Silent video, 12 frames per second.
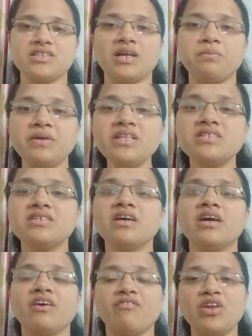That means
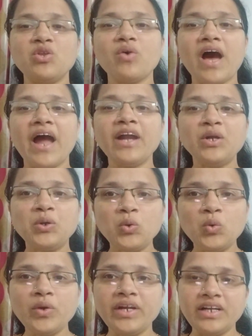when you add
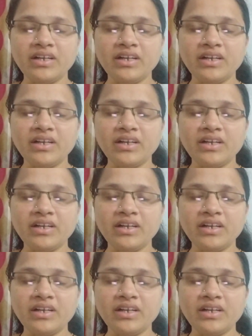two